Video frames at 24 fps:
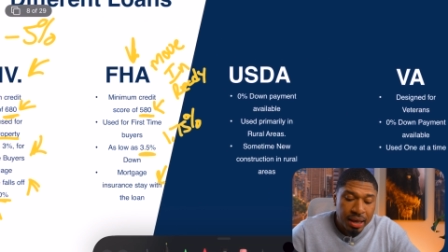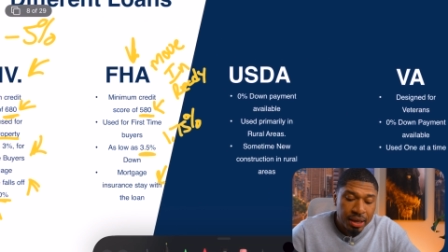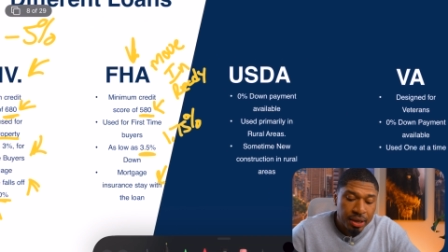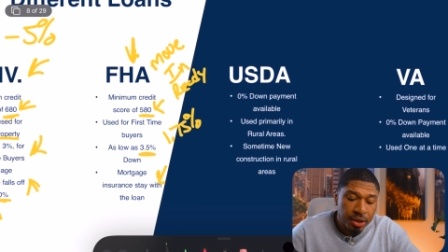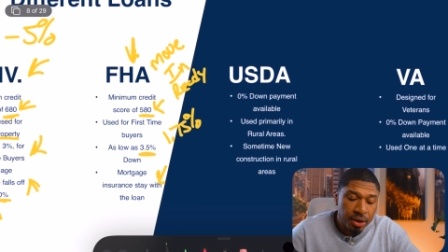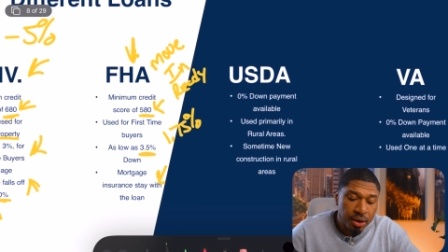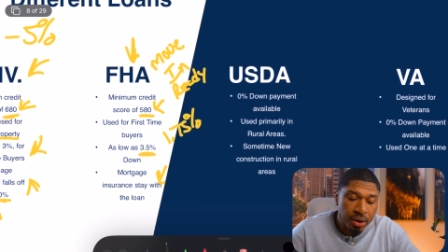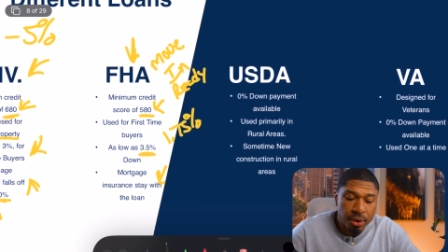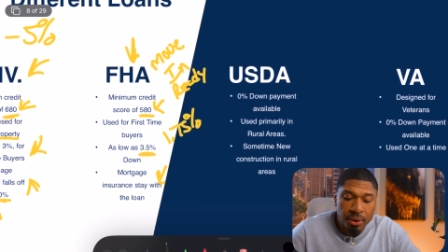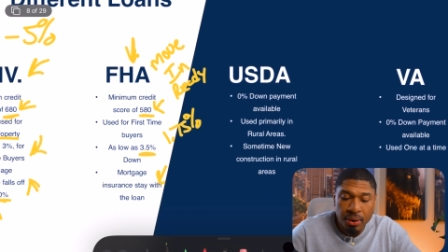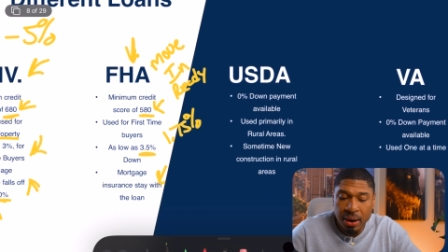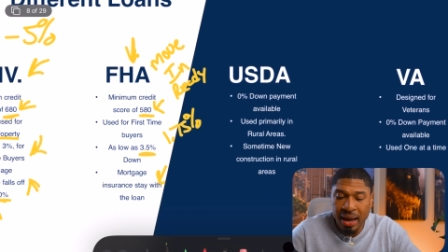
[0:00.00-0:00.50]

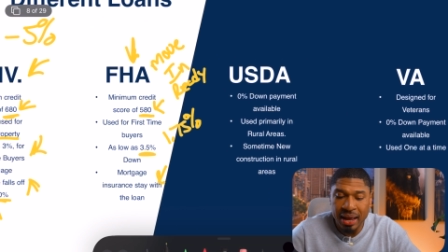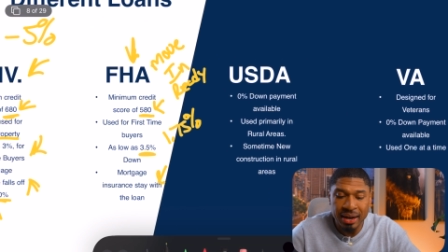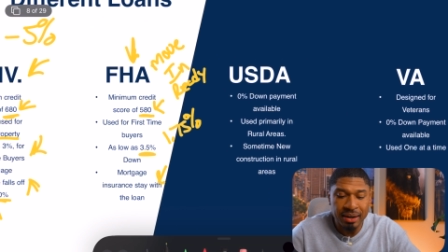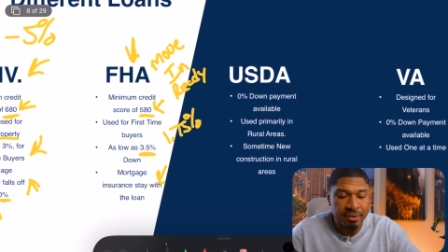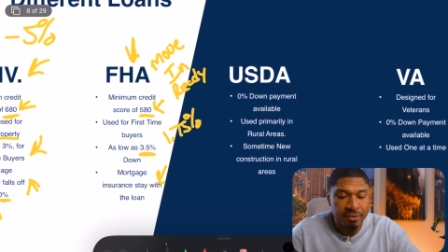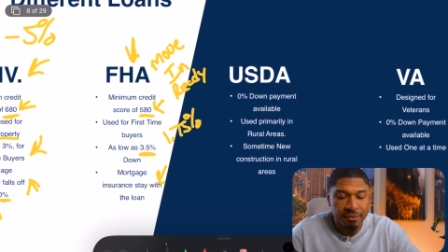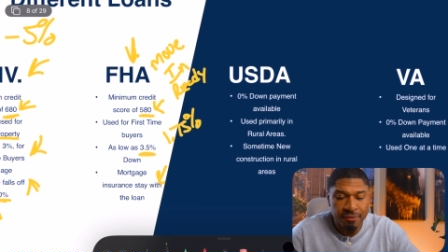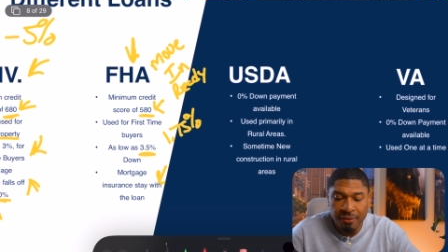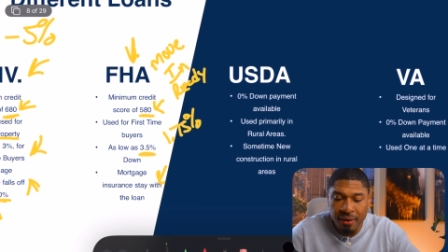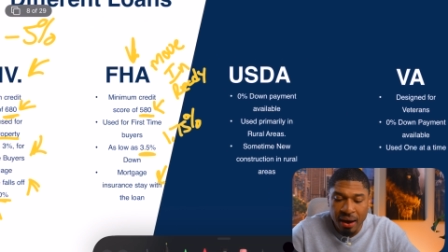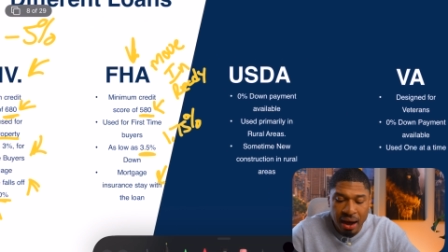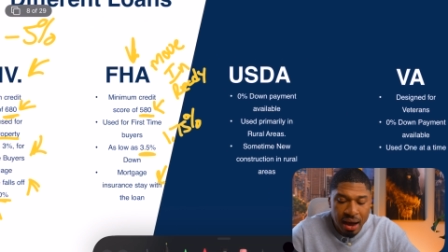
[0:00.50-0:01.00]
in
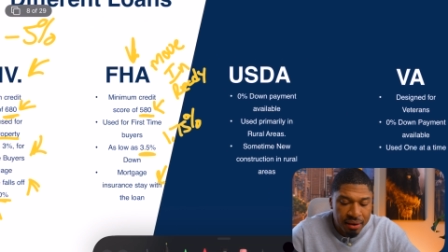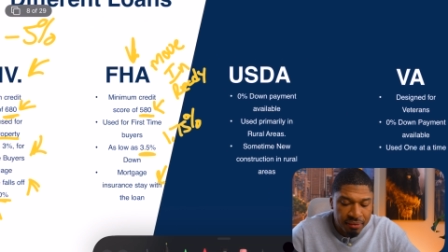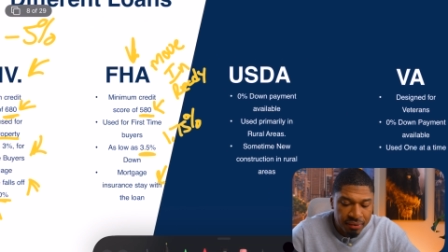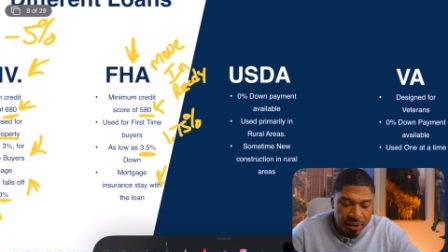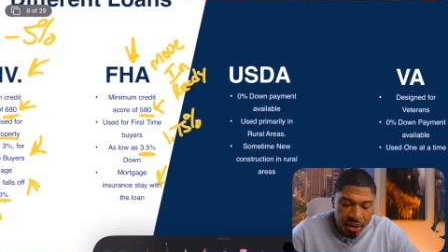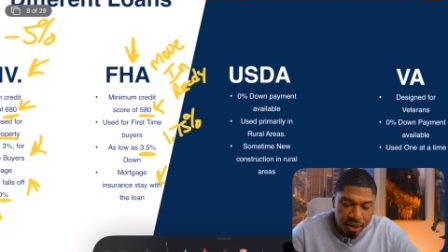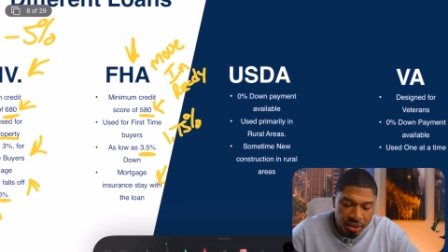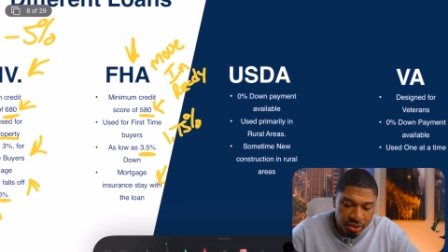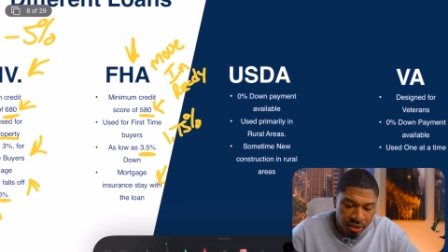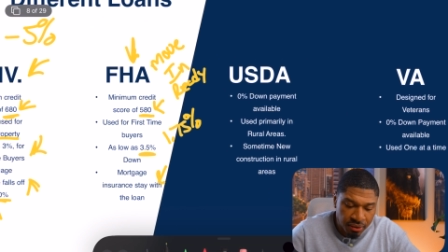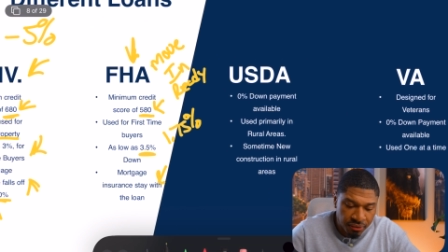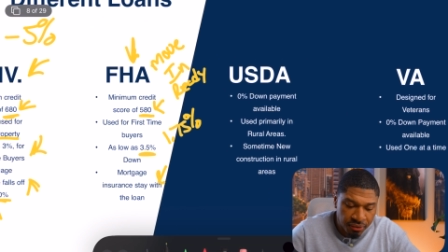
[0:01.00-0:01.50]
5
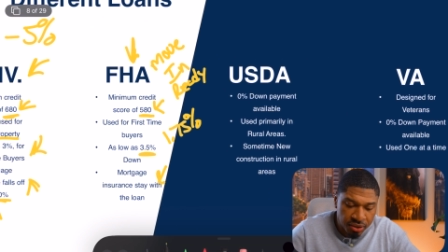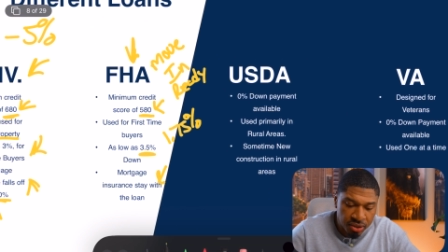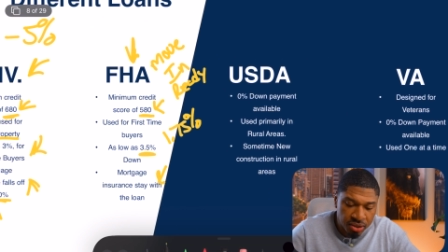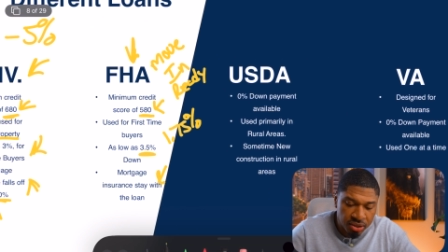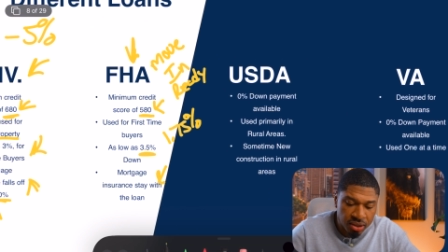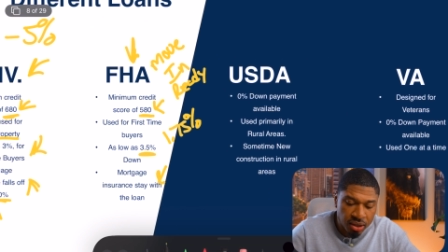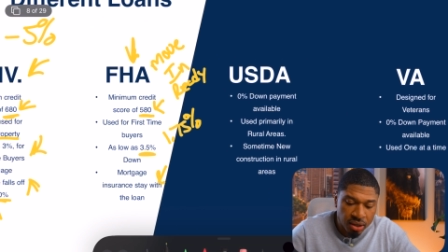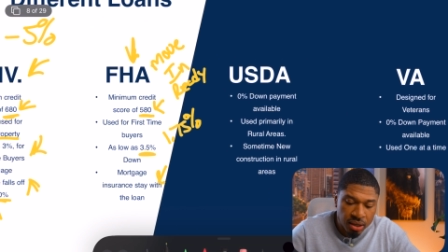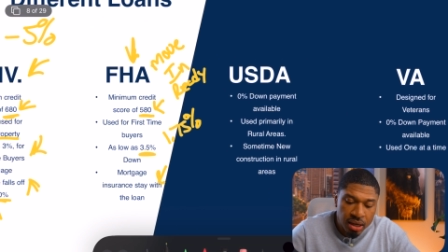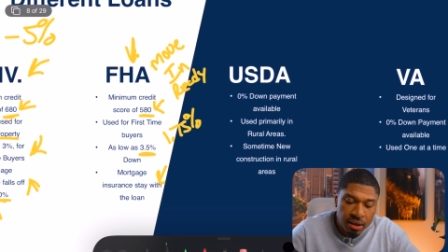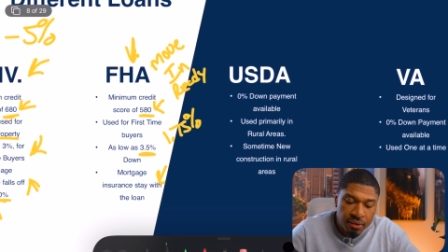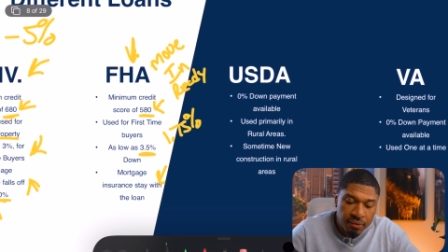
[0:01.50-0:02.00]
years, if you're
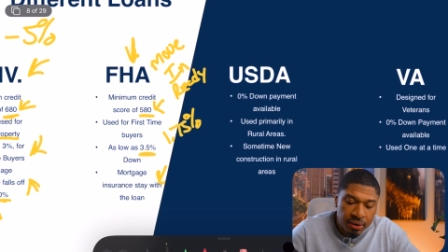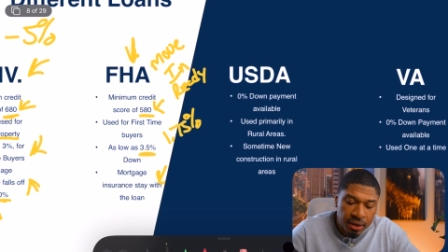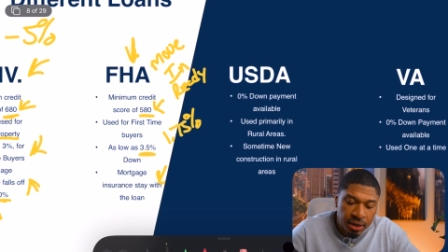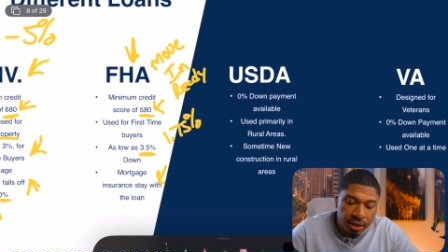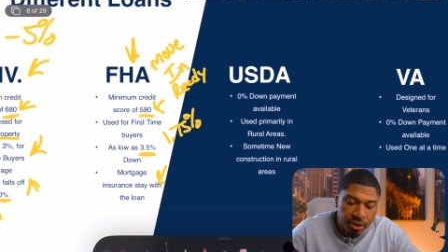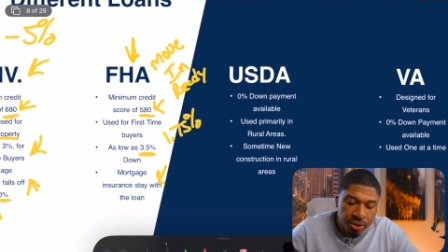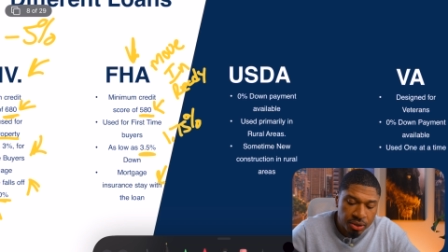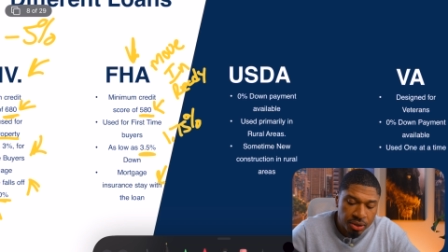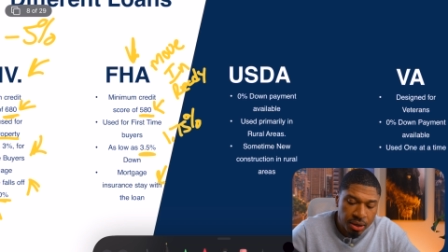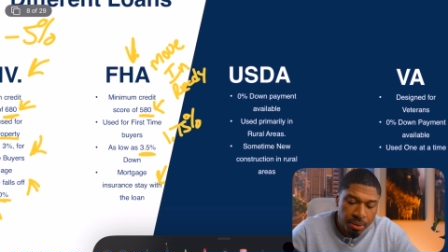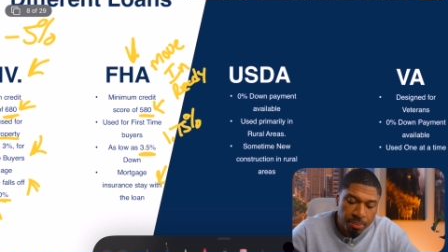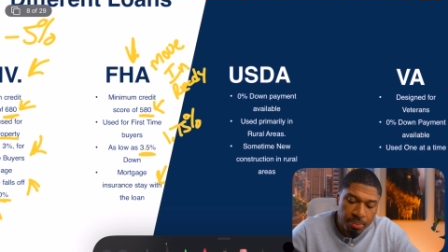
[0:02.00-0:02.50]
still living there,
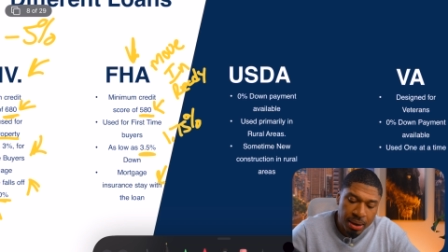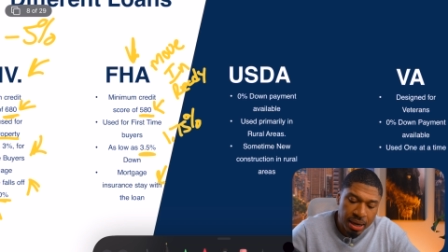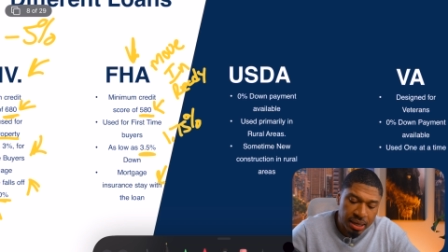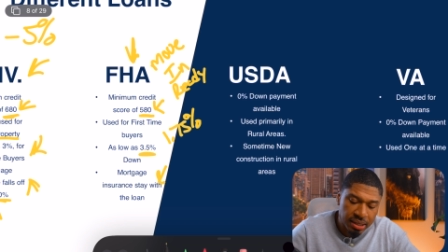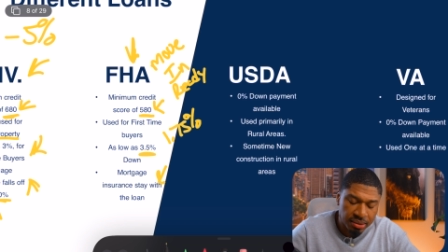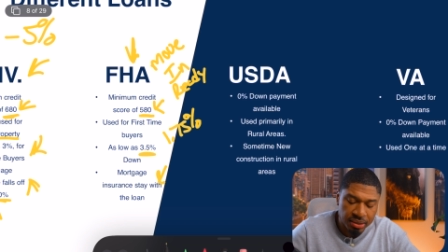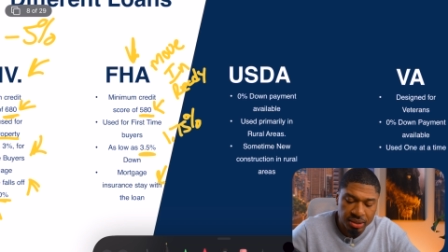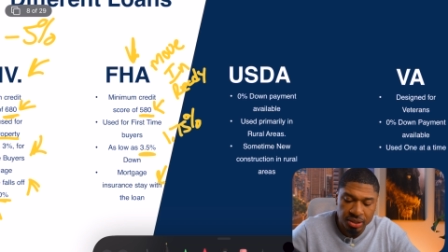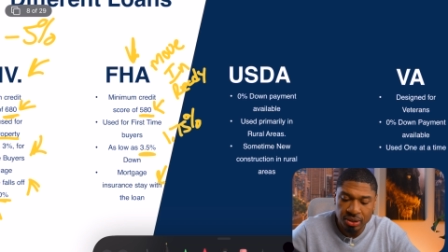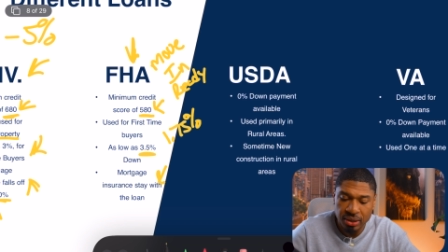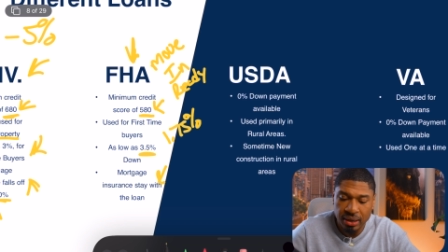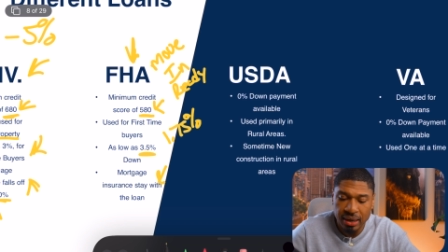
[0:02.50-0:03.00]
you could
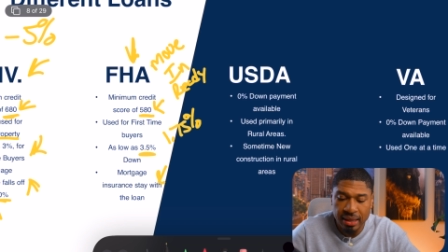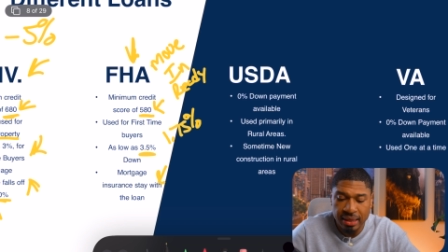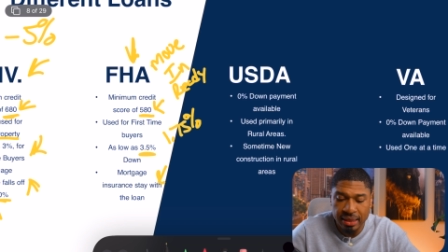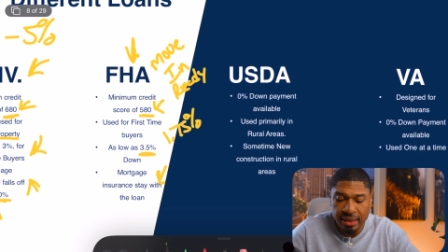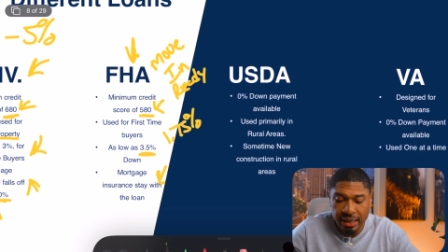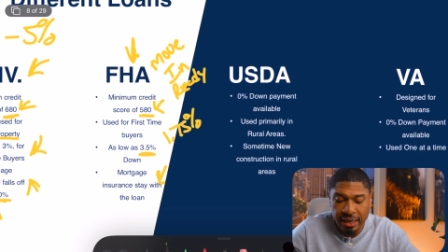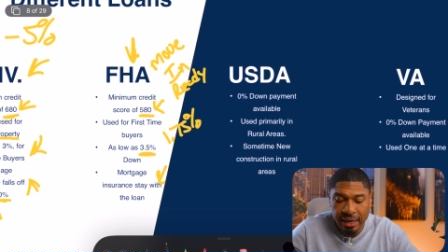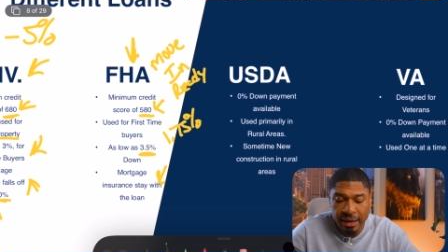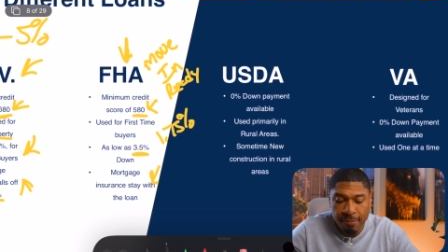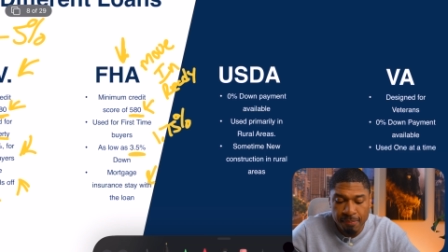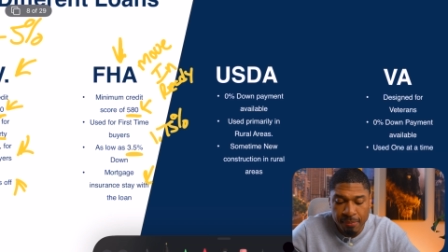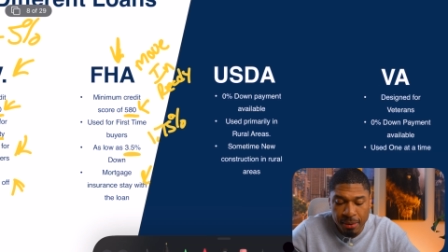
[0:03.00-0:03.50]
possibly try to
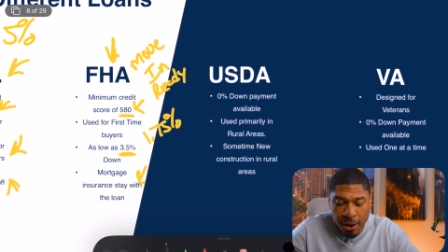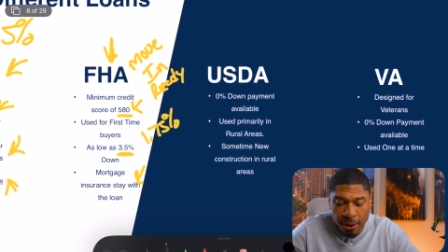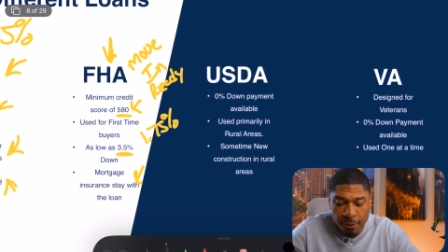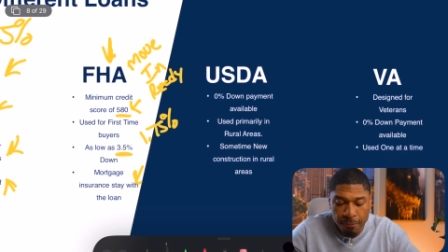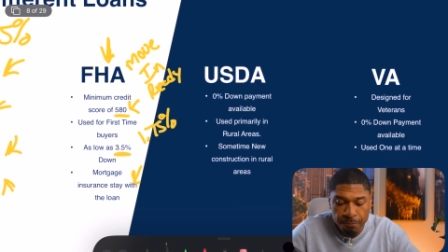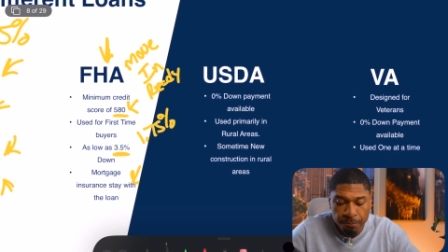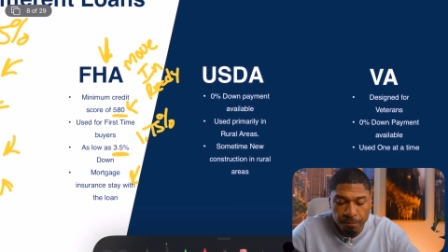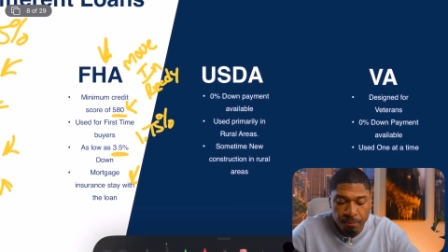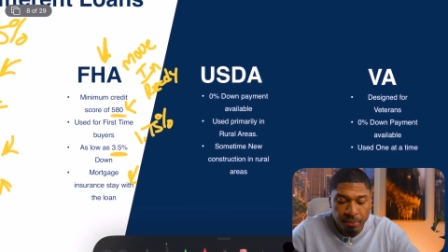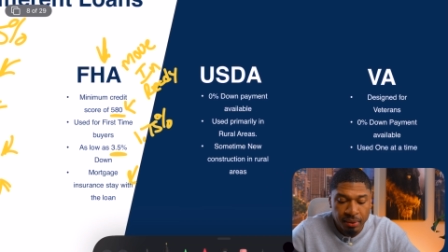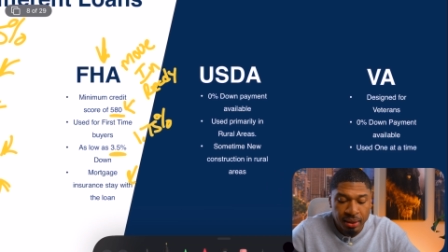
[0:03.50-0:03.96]
think about